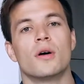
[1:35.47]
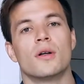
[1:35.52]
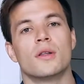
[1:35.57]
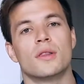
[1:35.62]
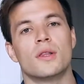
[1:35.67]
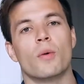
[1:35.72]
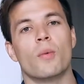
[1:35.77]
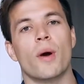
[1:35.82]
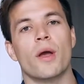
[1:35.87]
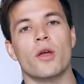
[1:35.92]

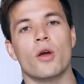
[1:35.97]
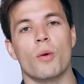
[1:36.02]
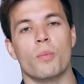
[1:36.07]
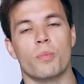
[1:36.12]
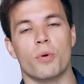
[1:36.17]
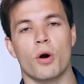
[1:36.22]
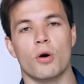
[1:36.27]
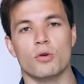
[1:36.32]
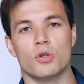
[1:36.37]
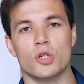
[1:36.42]
the way you
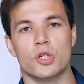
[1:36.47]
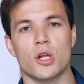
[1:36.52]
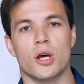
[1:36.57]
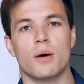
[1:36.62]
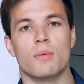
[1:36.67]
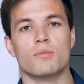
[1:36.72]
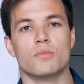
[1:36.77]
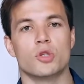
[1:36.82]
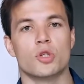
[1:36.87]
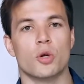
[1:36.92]
approach
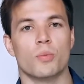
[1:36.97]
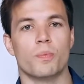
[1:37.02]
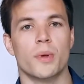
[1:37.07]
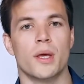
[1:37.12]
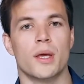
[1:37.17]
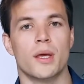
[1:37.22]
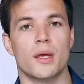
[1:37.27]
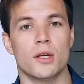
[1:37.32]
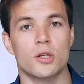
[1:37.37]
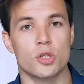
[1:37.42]
them should
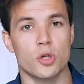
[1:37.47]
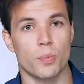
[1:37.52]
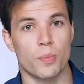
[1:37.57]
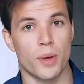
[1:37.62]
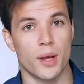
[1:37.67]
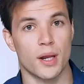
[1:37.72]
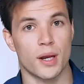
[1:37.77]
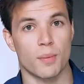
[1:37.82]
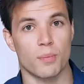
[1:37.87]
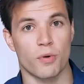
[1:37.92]

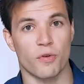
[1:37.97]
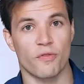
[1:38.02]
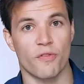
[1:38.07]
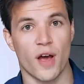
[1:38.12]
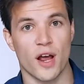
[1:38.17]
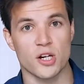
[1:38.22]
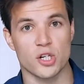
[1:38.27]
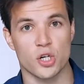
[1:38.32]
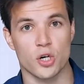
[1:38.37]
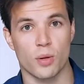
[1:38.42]
be in a
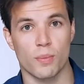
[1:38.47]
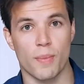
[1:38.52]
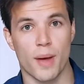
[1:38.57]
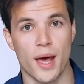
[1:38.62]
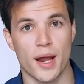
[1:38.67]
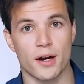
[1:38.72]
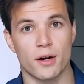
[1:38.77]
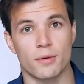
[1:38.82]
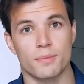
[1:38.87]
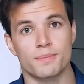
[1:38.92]
professional
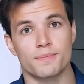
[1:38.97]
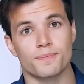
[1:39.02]
manner,